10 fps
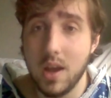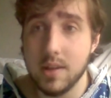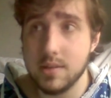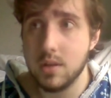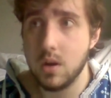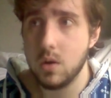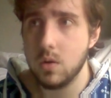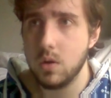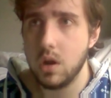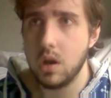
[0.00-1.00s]
And
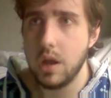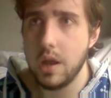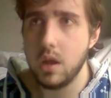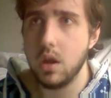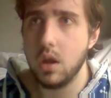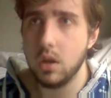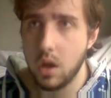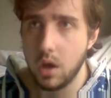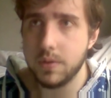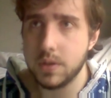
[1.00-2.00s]
so a
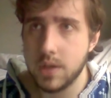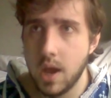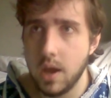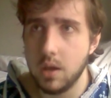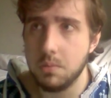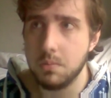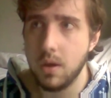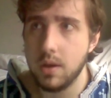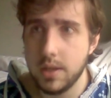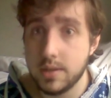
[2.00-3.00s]
lot of the time,
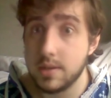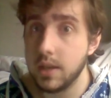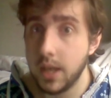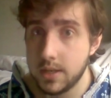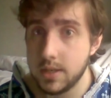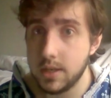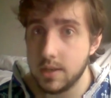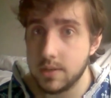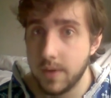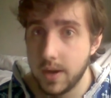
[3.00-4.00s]
at least in the later
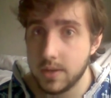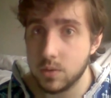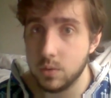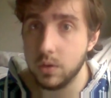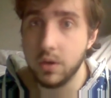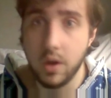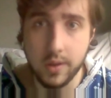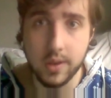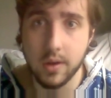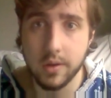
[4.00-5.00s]
years of high school and
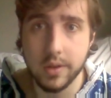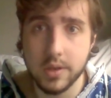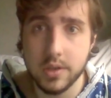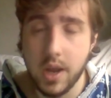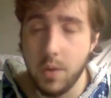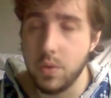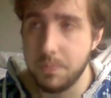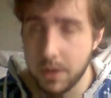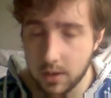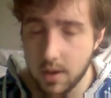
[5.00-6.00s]
early college, it would
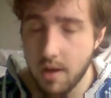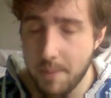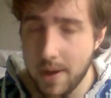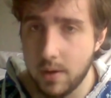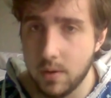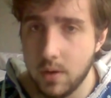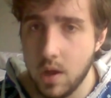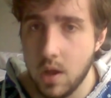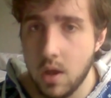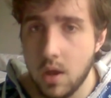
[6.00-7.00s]
be a lot about
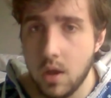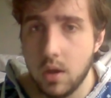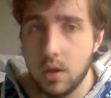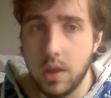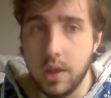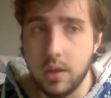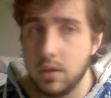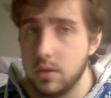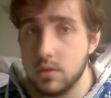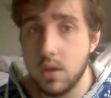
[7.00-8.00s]

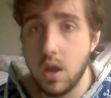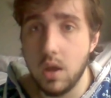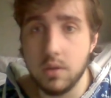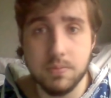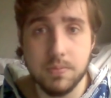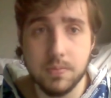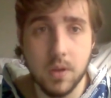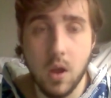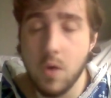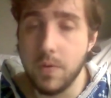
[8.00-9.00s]
like
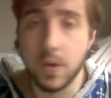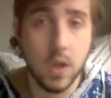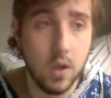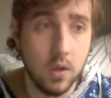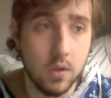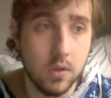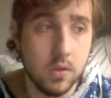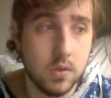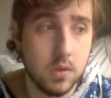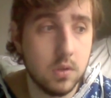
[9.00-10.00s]
over
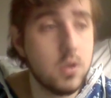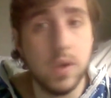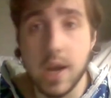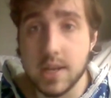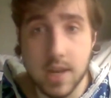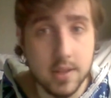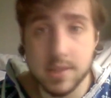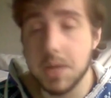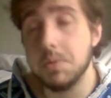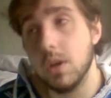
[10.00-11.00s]
girls, two guys like the
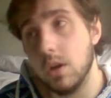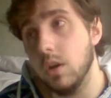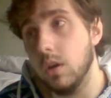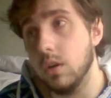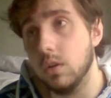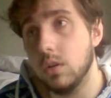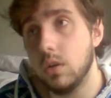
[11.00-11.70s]
same girl,